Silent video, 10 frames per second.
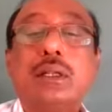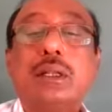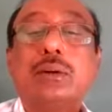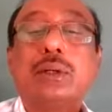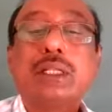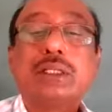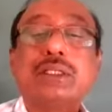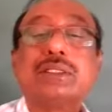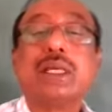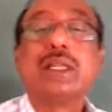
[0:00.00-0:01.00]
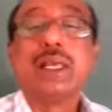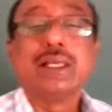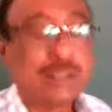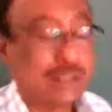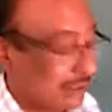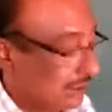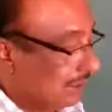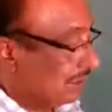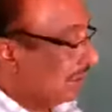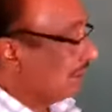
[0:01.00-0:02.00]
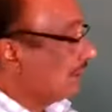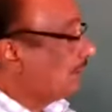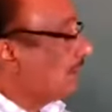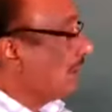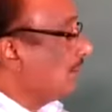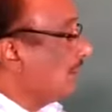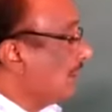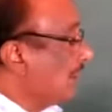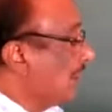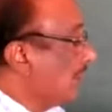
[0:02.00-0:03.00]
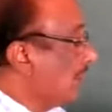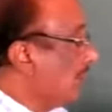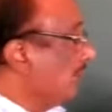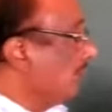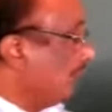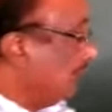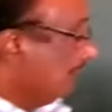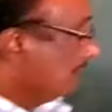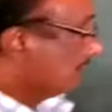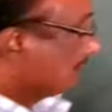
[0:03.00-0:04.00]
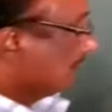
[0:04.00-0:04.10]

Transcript: Now 10th, sir. Yes. 10th problem, write down everyone.